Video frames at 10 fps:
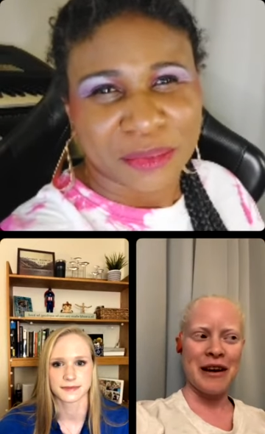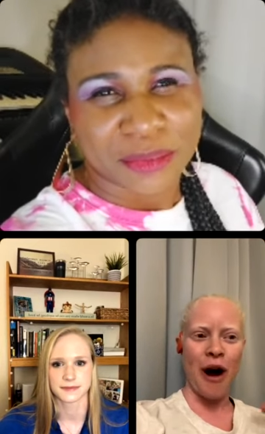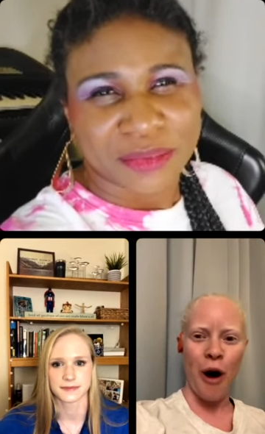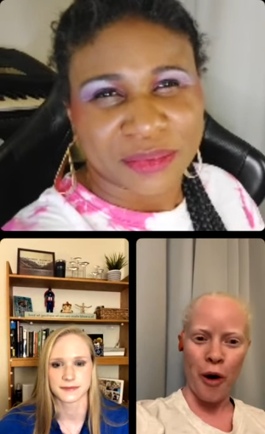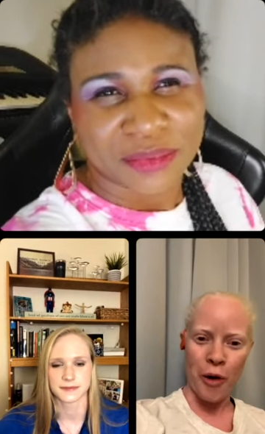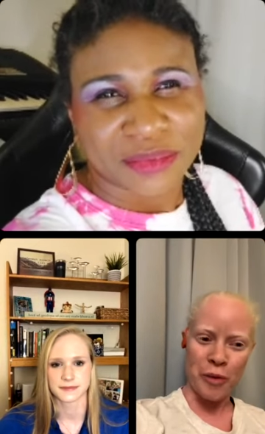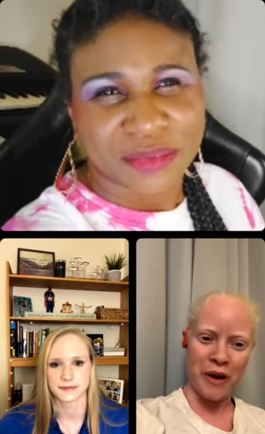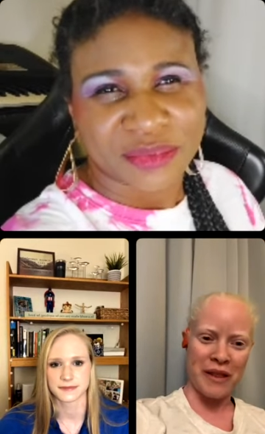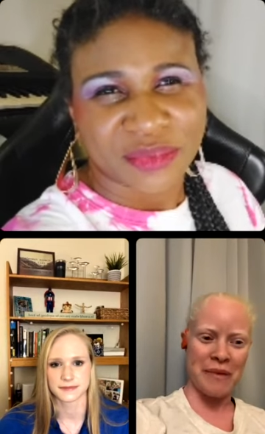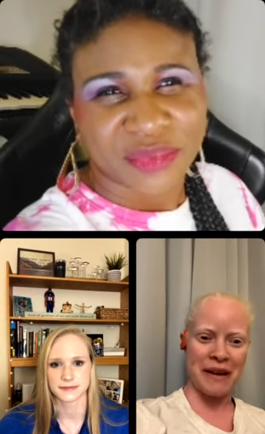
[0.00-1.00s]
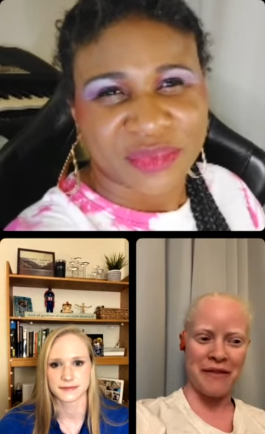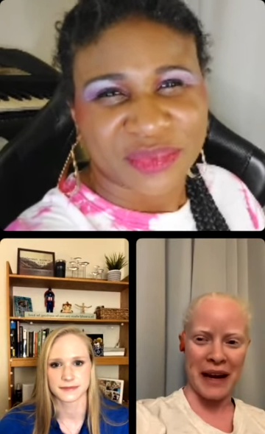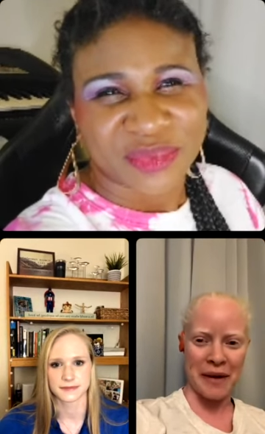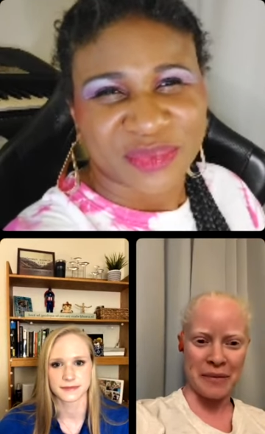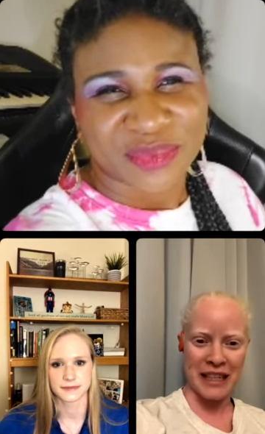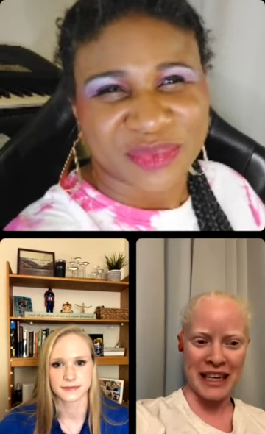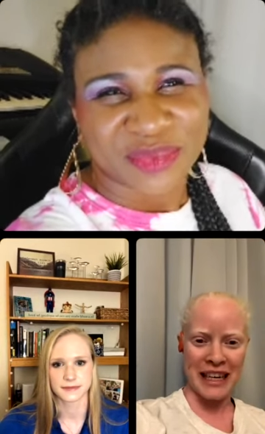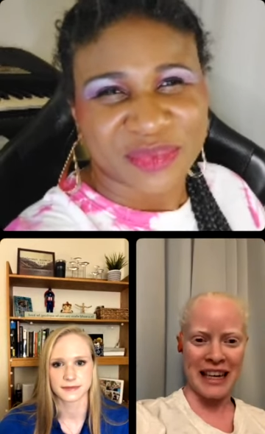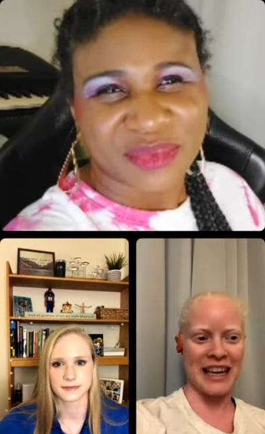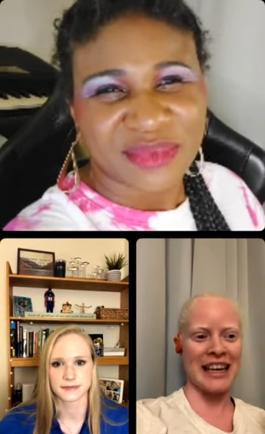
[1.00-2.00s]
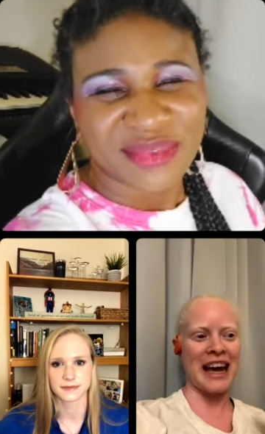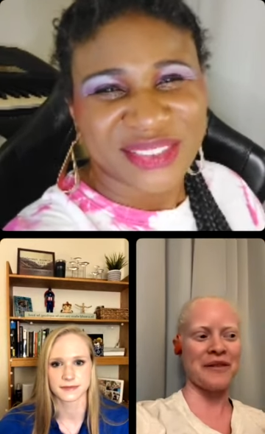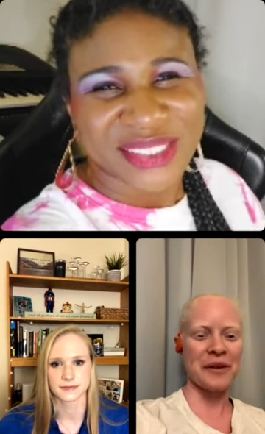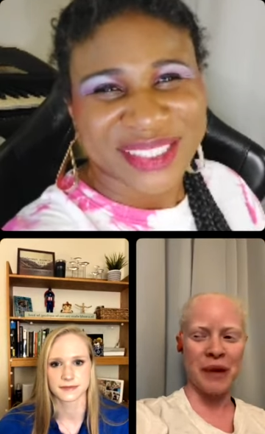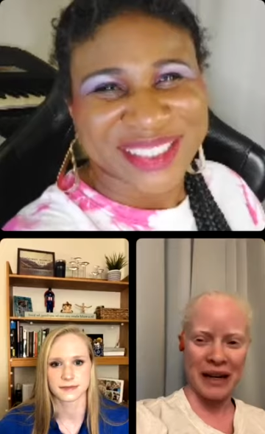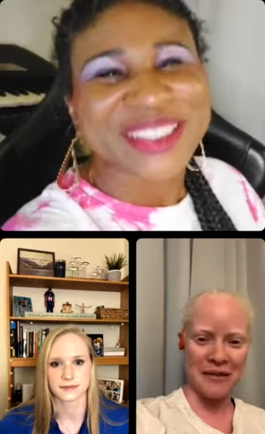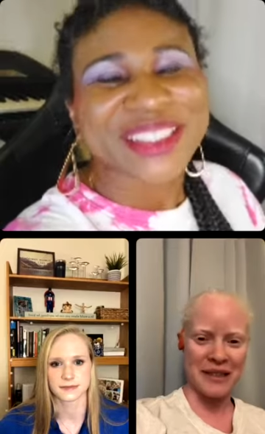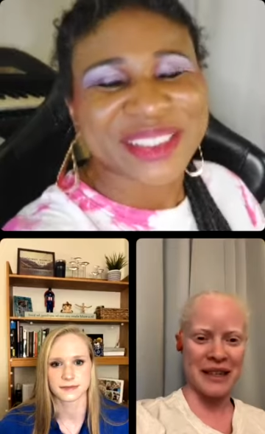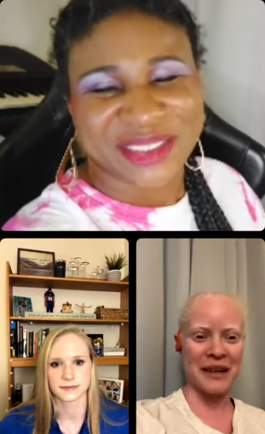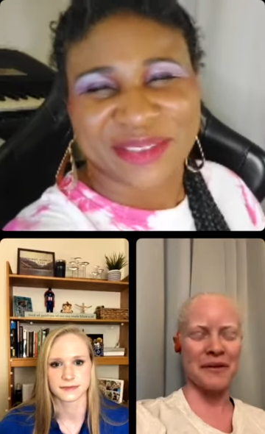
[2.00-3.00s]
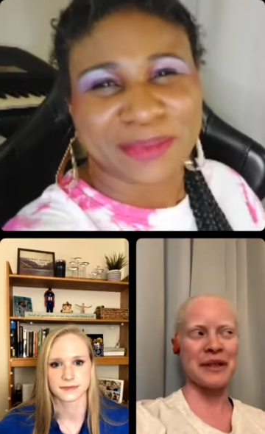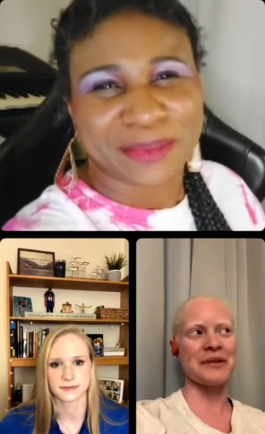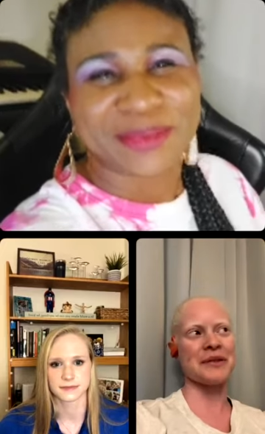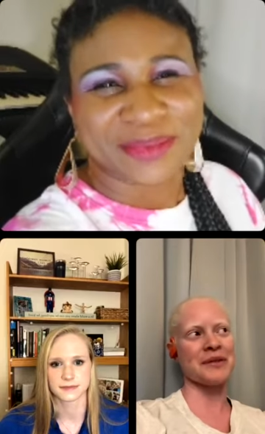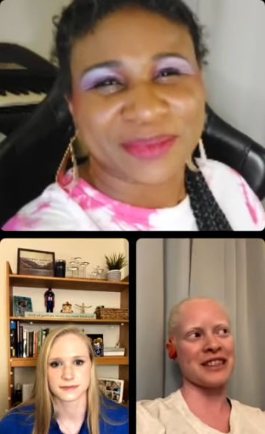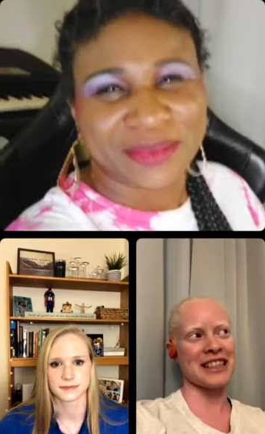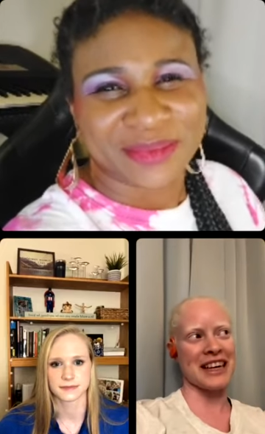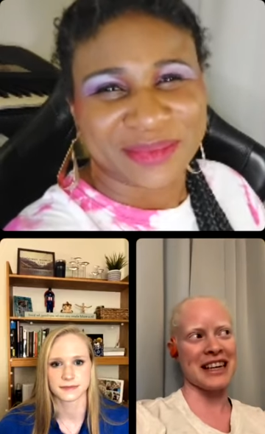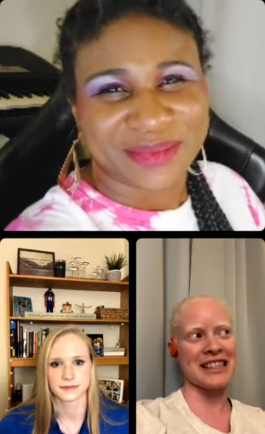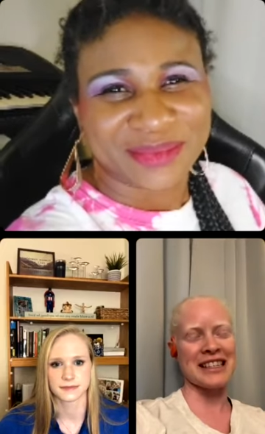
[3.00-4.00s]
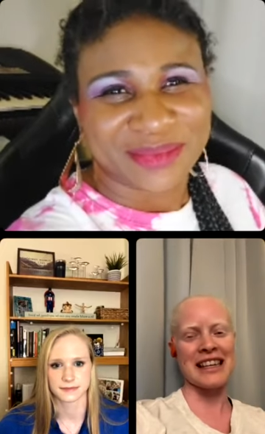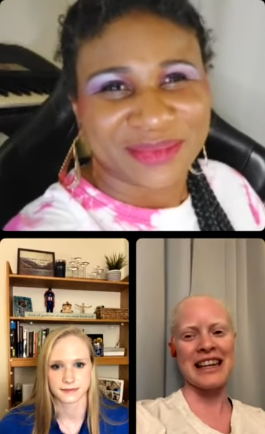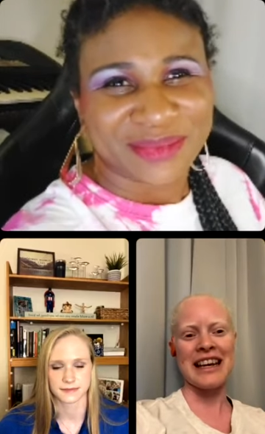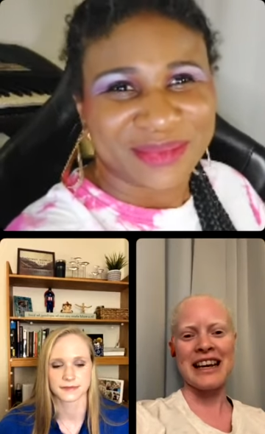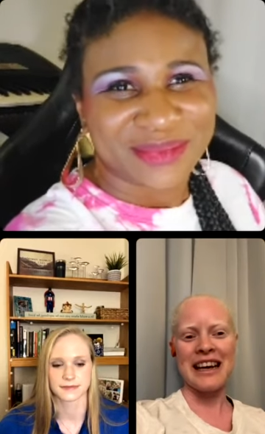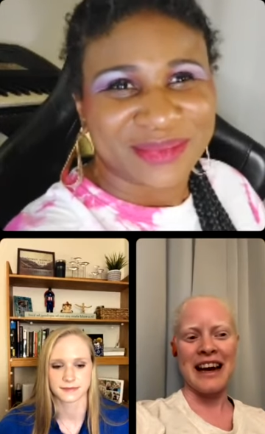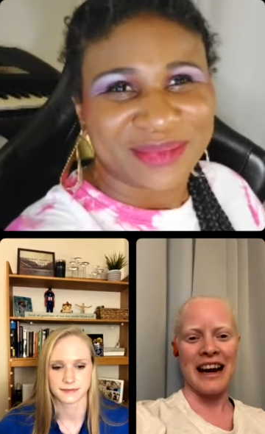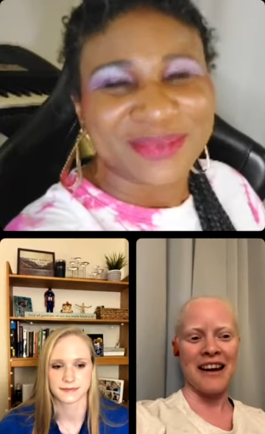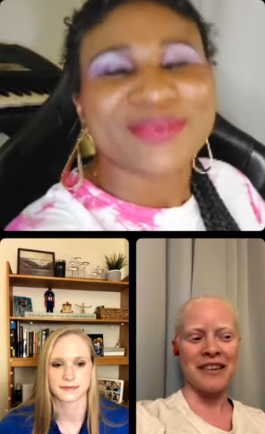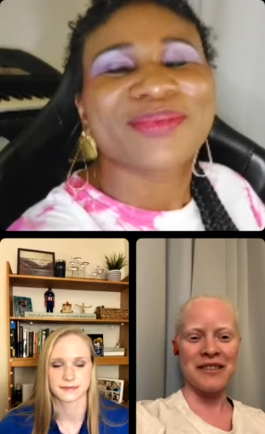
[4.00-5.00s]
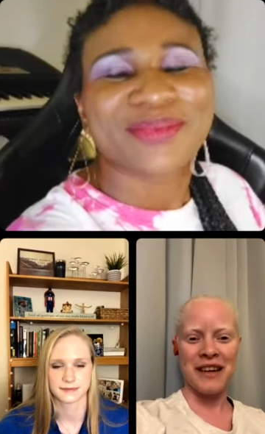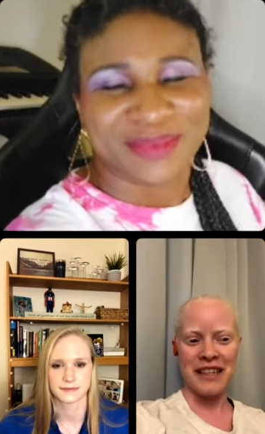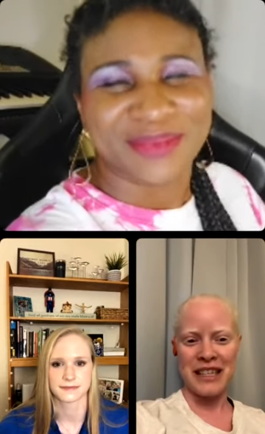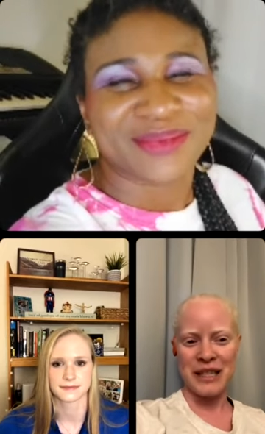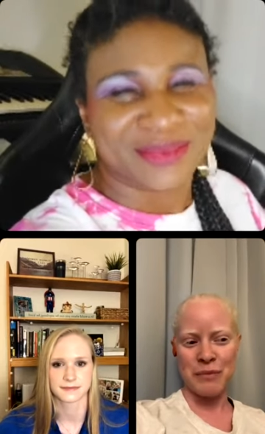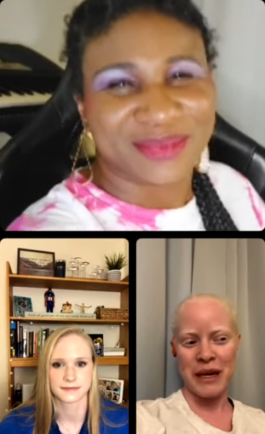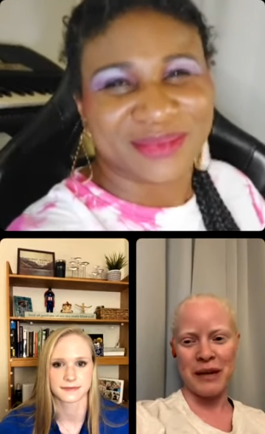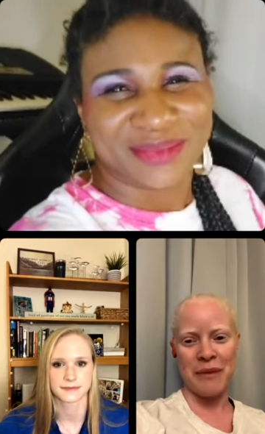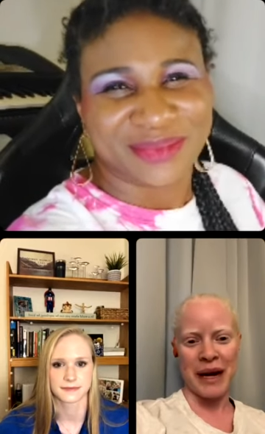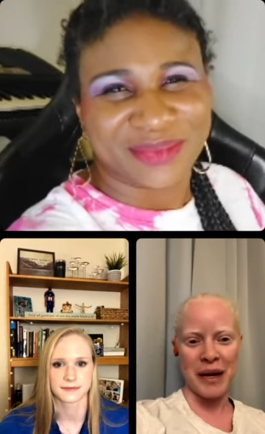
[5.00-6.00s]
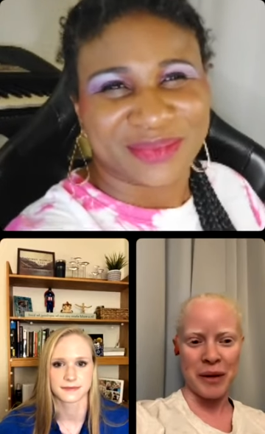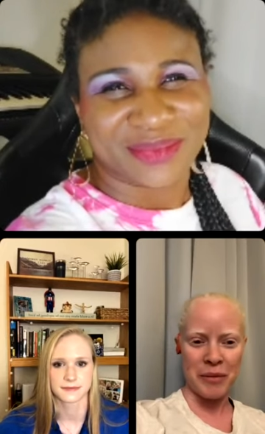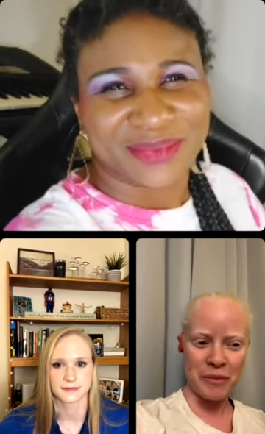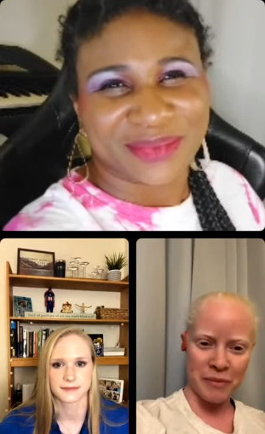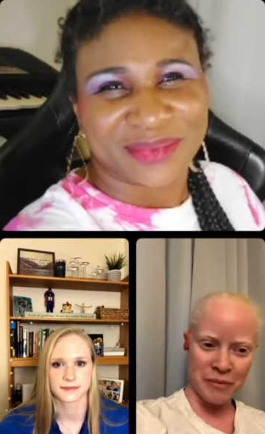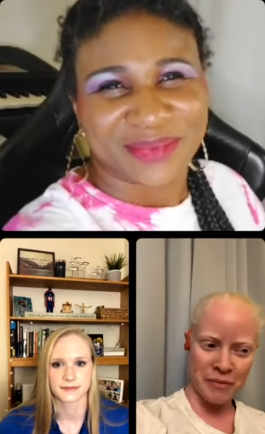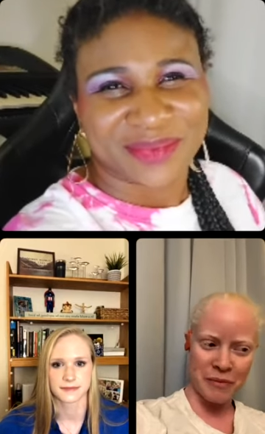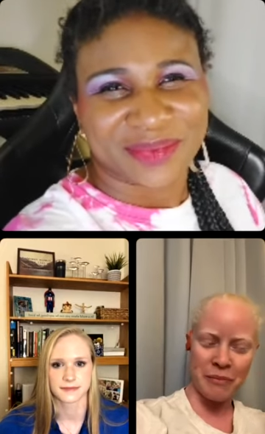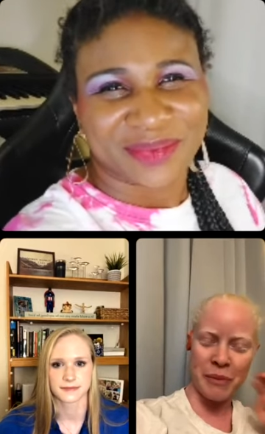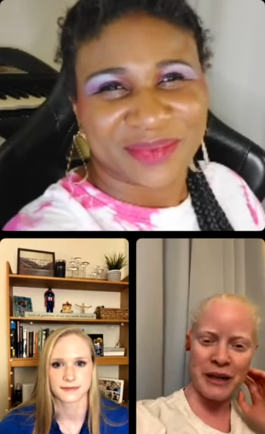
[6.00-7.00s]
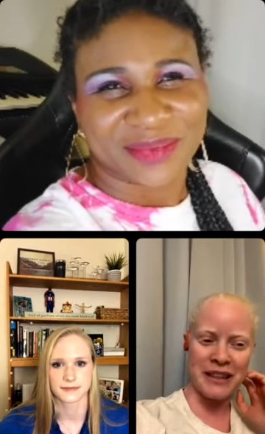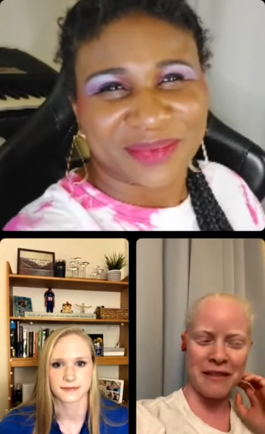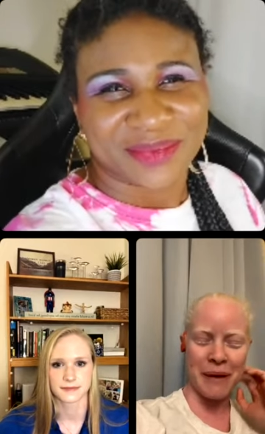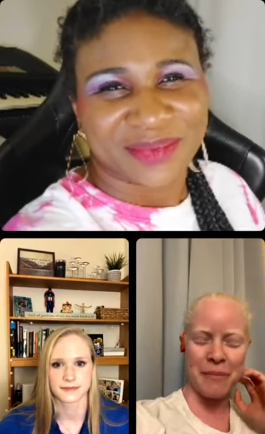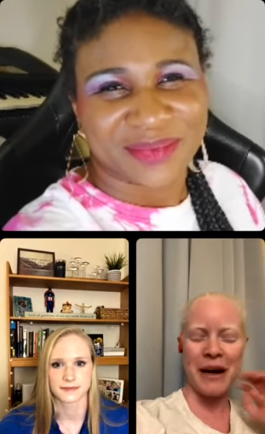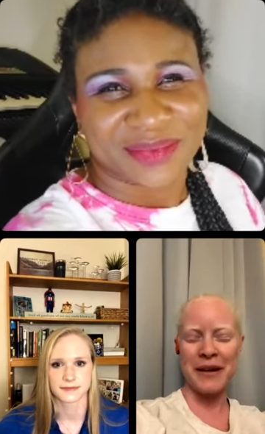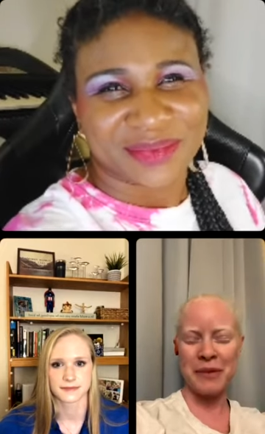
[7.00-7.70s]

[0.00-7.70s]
Speaker 1: home with my family and everybody was there, which was really nice. And I also got to spend my birth, my parents'